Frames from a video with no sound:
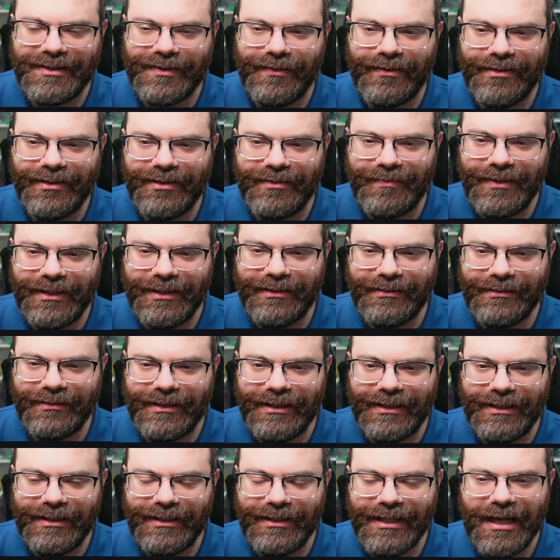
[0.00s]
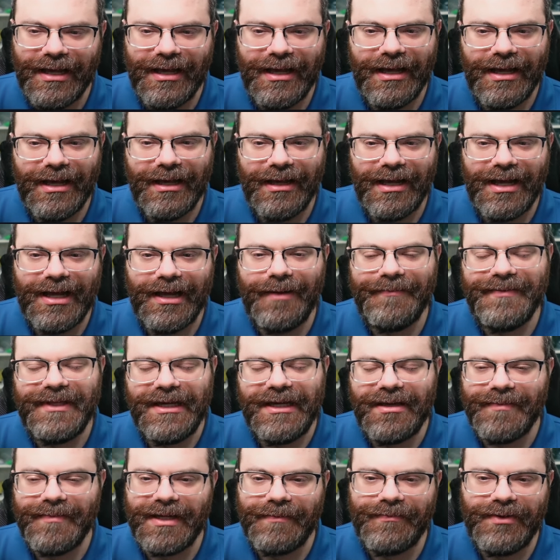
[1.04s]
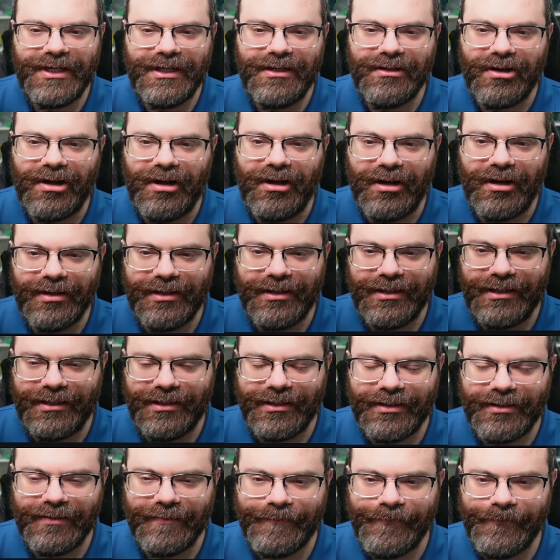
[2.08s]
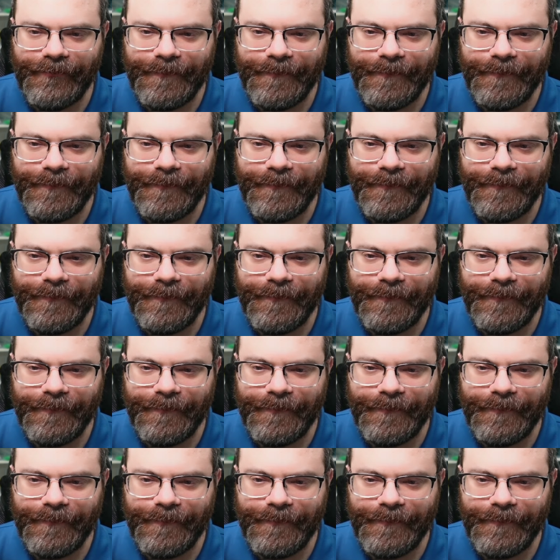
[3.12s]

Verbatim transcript: so it could be the E. Uh, I'm thinking about putting an R here.